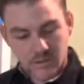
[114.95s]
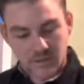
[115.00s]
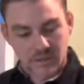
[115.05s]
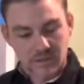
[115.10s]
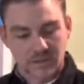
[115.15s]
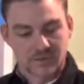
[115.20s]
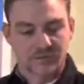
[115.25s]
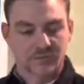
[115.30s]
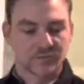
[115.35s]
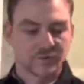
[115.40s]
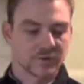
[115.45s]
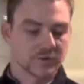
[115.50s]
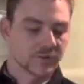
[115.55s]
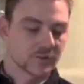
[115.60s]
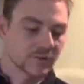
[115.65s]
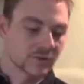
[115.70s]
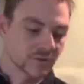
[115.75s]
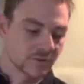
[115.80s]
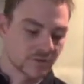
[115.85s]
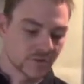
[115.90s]
And this one
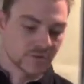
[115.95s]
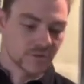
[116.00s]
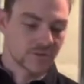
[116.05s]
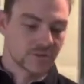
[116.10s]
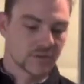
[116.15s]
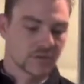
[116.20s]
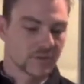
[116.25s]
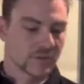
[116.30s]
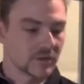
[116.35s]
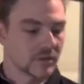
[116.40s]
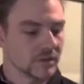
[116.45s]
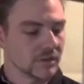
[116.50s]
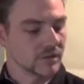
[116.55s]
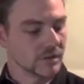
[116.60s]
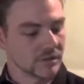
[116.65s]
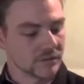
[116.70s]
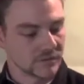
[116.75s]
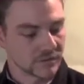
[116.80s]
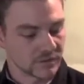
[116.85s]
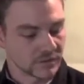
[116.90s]

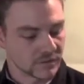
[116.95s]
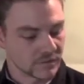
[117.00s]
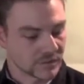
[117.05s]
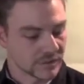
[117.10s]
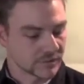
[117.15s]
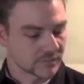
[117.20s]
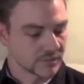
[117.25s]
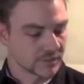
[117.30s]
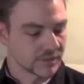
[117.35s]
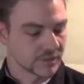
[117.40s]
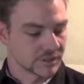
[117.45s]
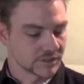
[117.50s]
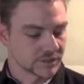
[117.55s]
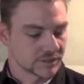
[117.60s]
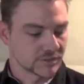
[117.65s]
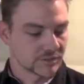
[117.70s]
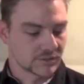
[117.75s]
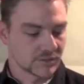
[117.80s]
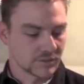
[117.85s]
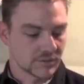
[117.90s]
is in the correct
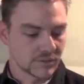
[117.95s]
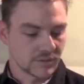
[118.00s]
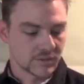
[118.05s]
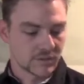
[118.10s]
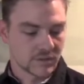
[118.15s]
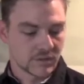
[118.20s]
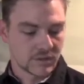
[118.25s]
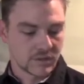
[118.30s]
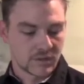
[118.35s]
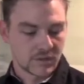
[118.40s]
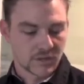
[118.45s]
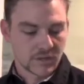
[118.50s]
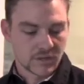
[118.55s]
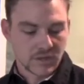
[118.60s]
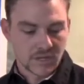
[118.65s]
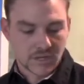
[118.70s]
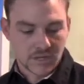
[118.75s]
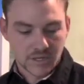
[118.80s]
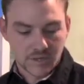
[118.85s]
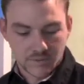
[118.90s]
condition.
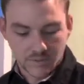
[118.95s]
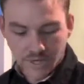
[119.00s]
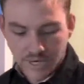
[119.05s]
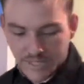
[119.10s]
And there will